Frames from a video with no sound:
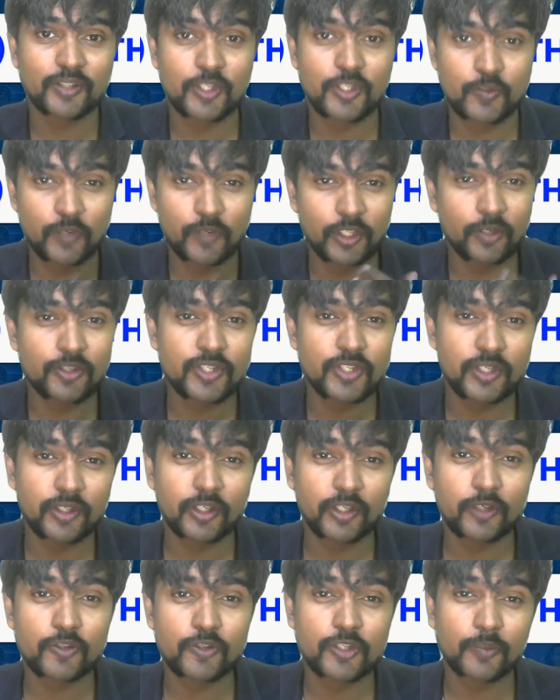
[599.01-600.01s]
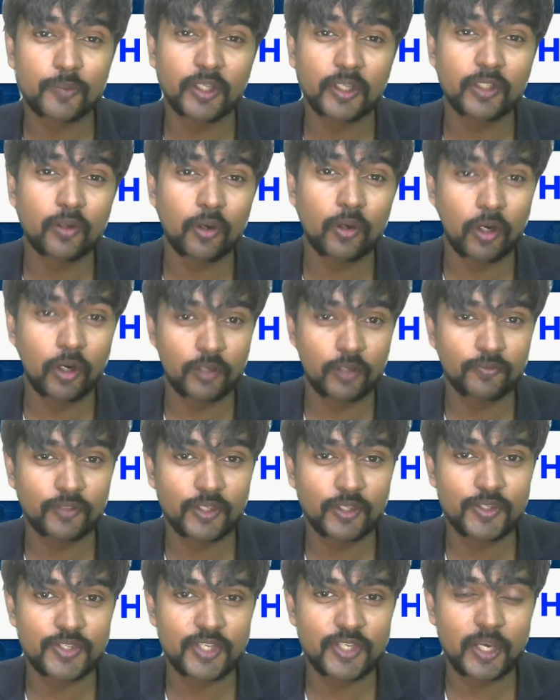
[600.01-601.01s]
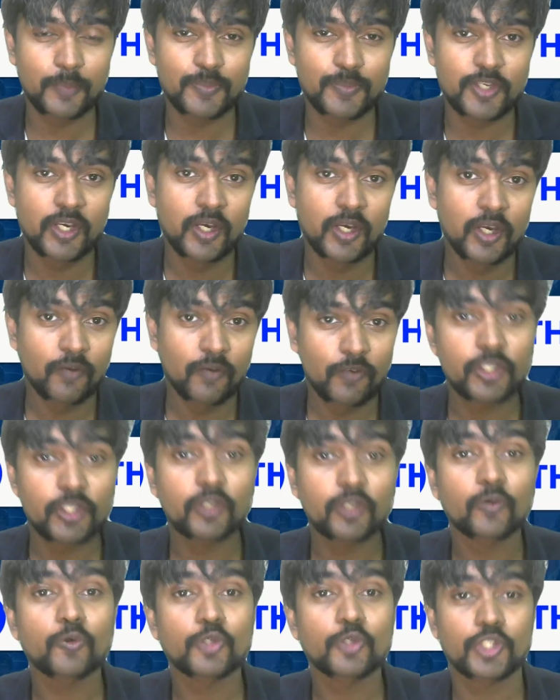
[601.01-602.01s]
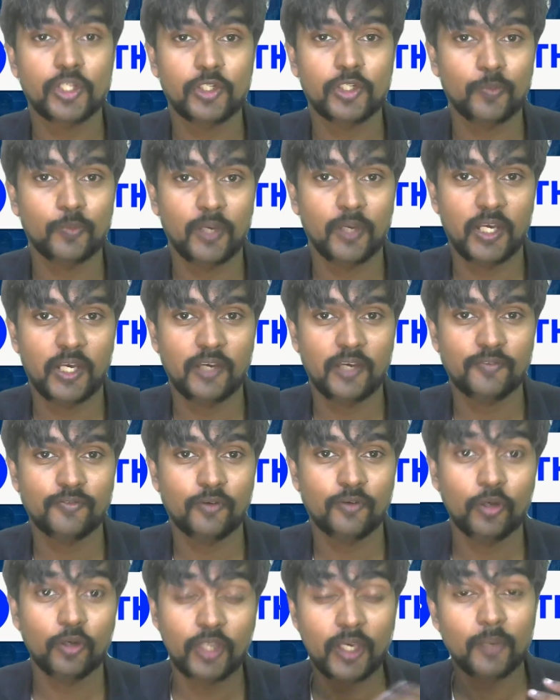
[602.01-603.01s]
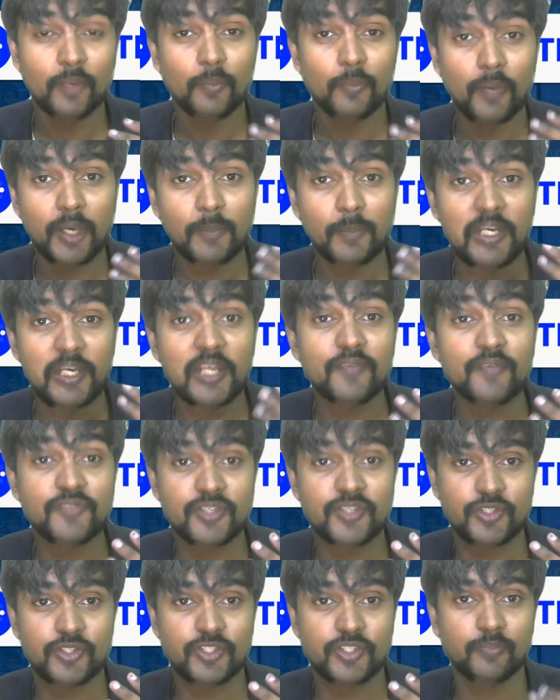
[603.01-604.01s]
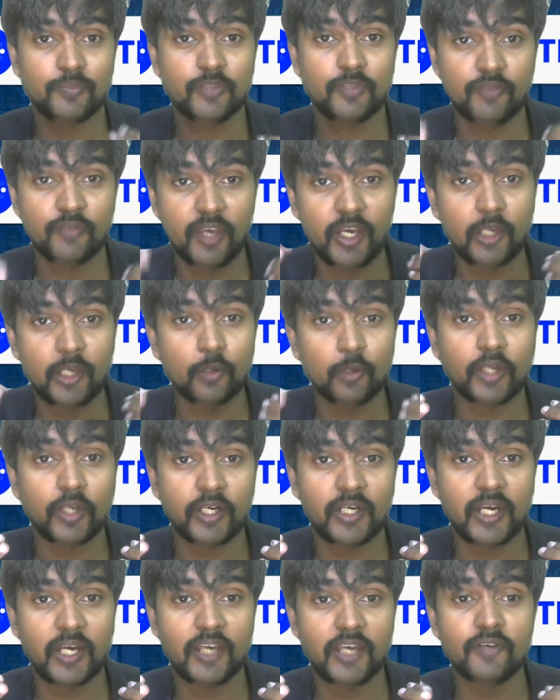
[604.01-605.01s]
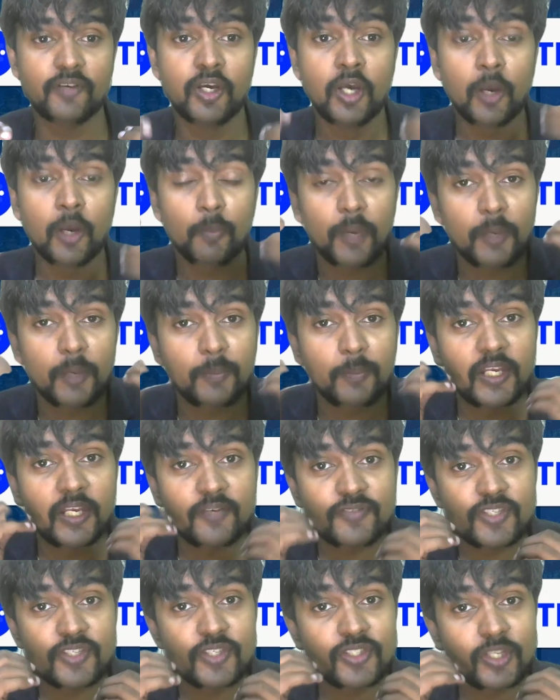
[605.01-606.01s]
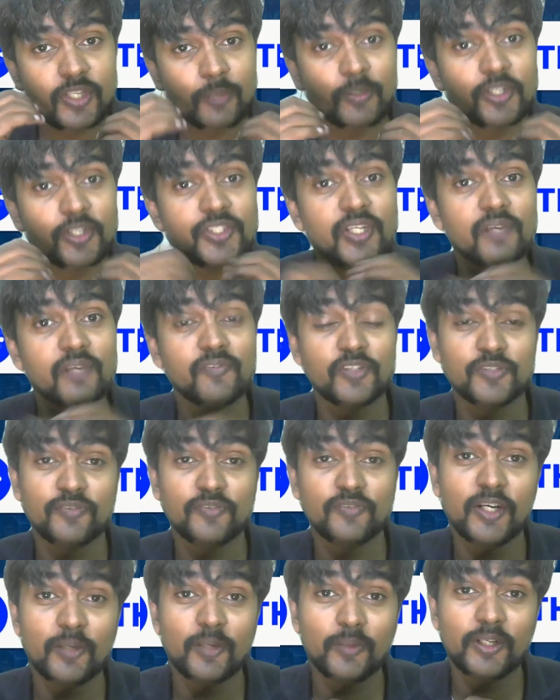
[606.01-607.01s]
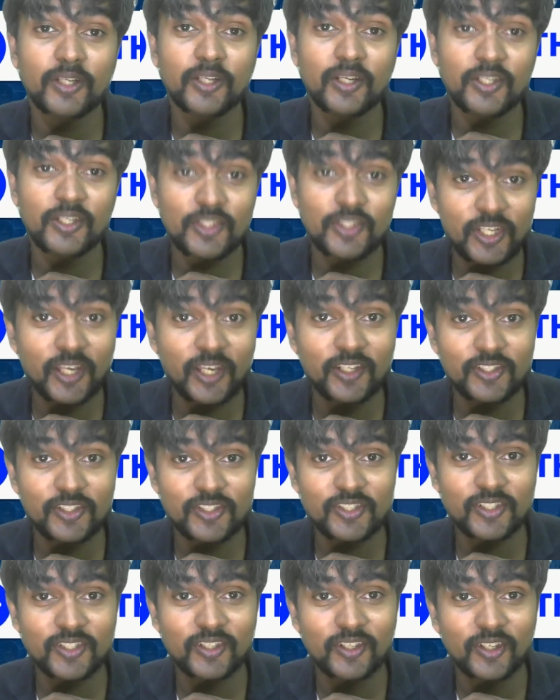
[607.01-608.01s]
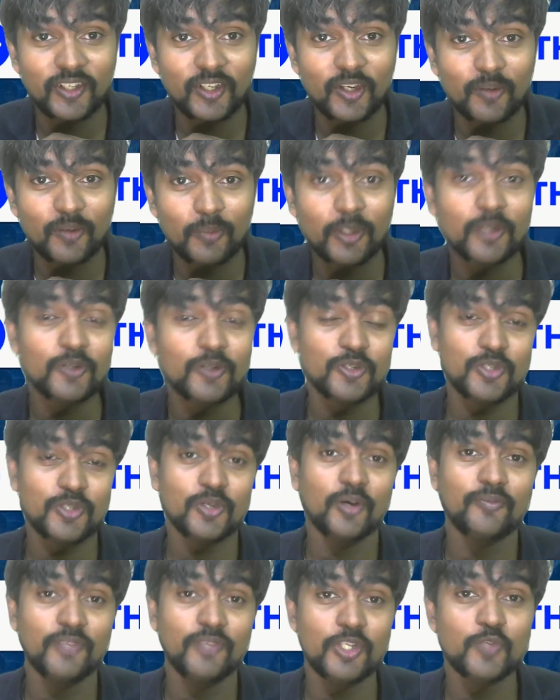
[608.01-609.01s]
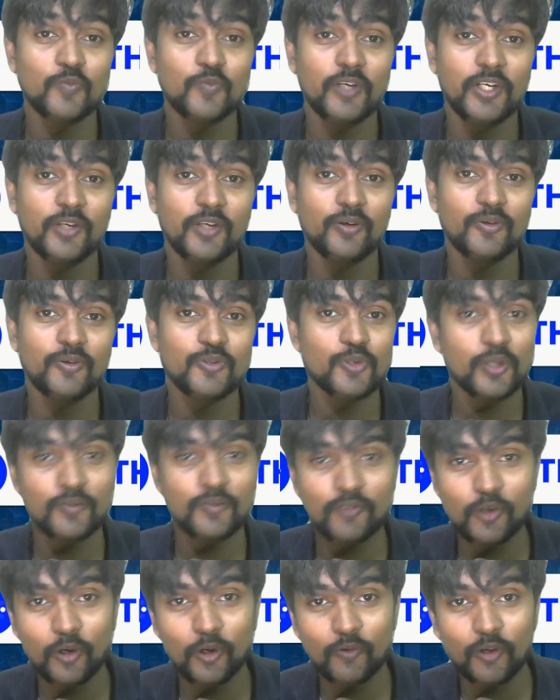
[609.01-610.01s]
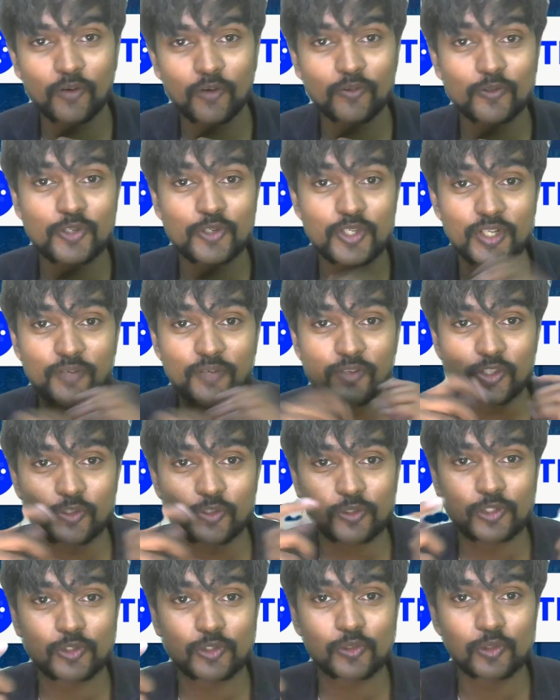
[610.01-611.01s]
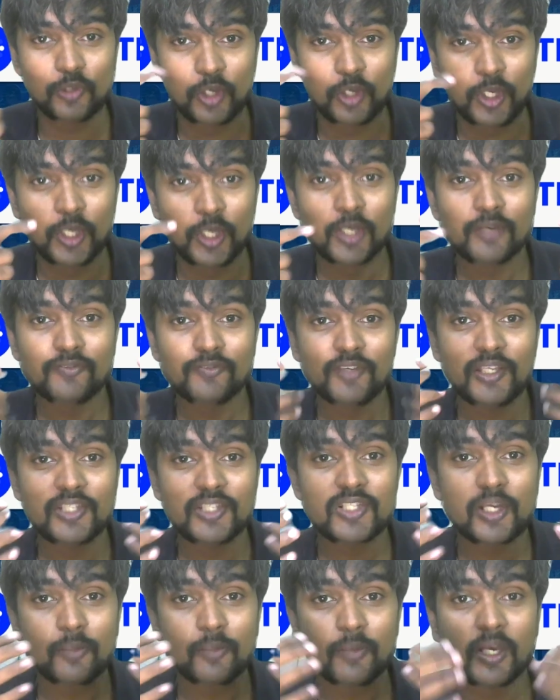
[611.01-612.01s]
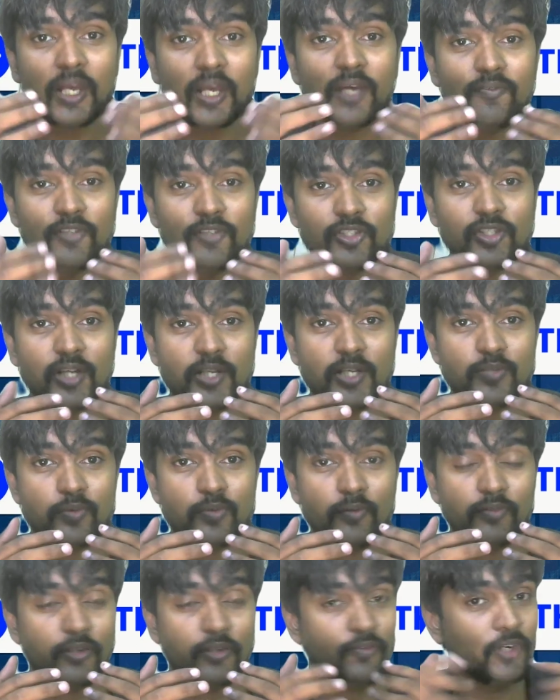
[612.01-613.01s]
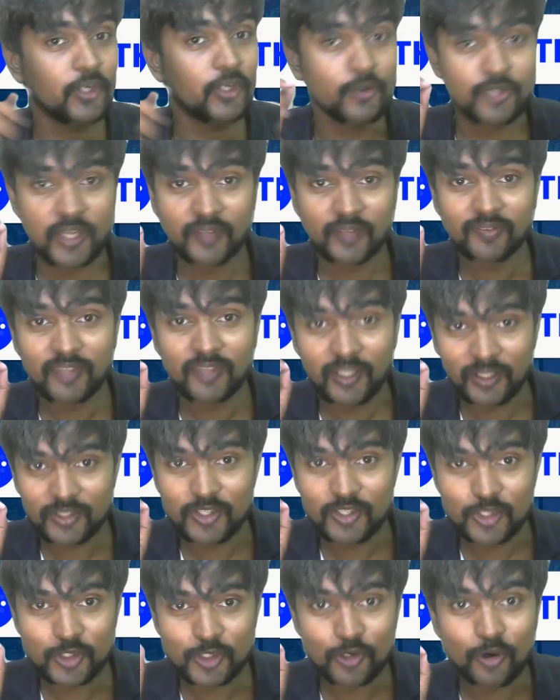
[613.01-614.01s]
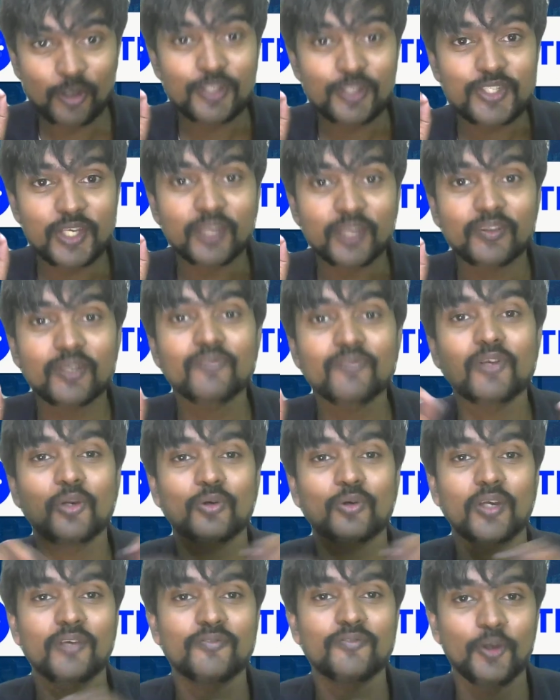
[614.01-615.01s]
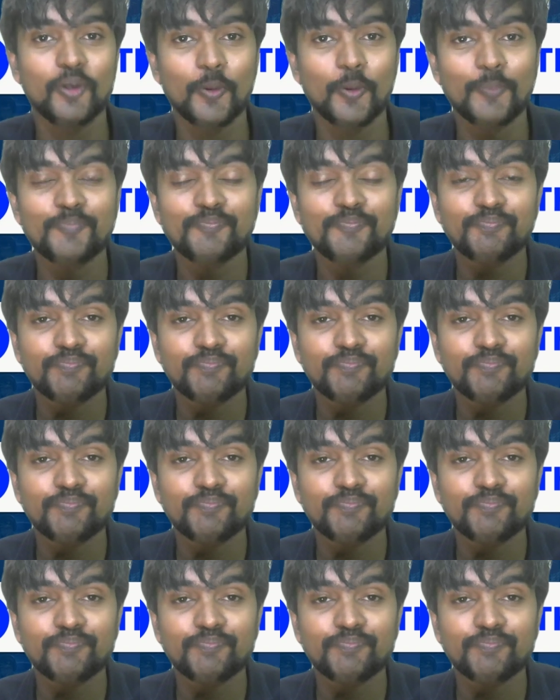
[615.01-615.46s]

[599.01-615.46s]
This video is introducing me to a of concepts which are crucial to my life. Okay, my belief system, the way I look at life, my belief system itself has fundamentally changed because of this video. So if you are one of those individuals who feels like my life is transformed with the videos, I think it's a strong sign that we're looking for you.